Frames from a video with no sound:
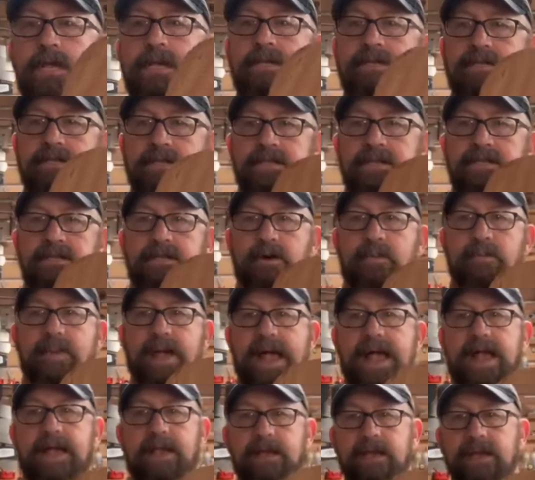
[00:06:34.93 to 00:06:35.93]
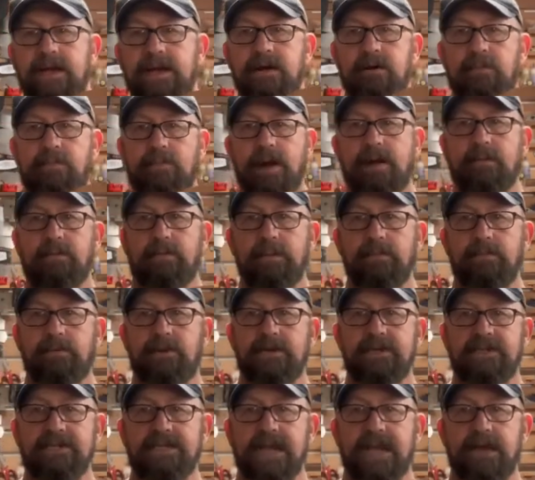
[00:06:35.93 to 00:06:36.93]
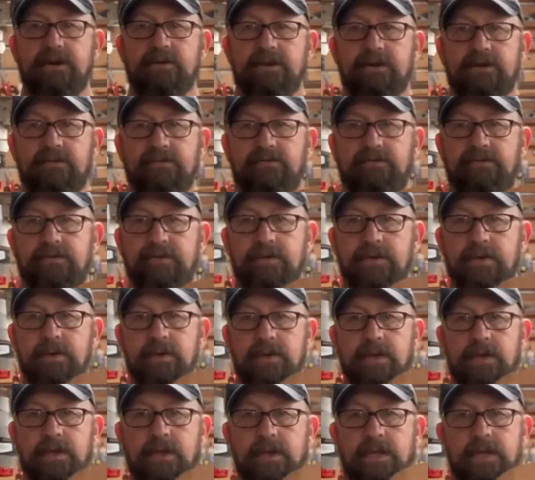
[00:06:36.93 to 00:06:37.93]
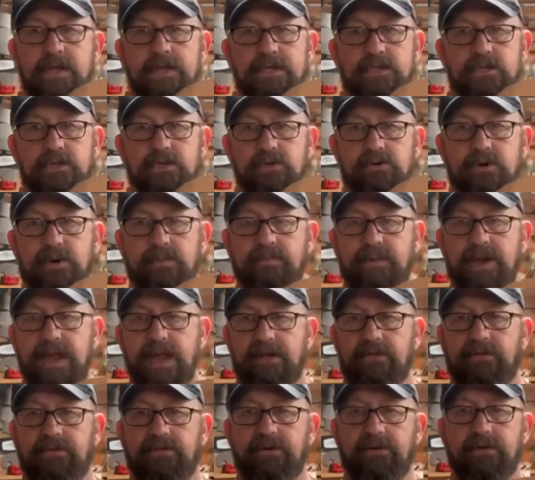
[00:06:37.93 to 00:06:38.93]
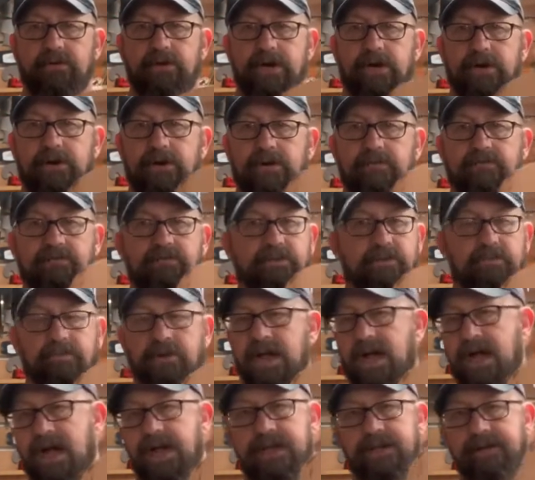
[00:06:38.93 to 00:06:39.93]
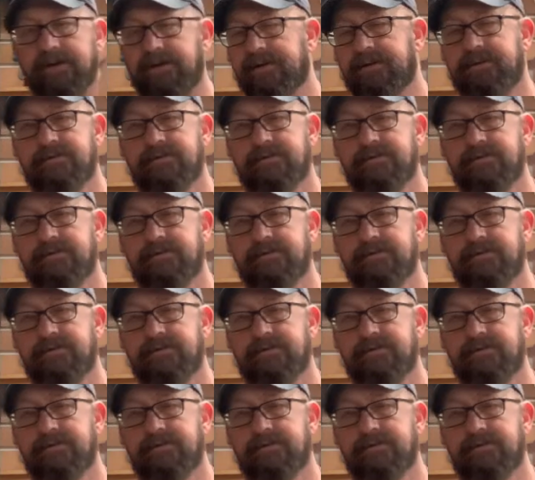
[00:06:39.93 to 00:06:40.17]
This is our back, and I'll probably put a decorative strip down through here of some kind.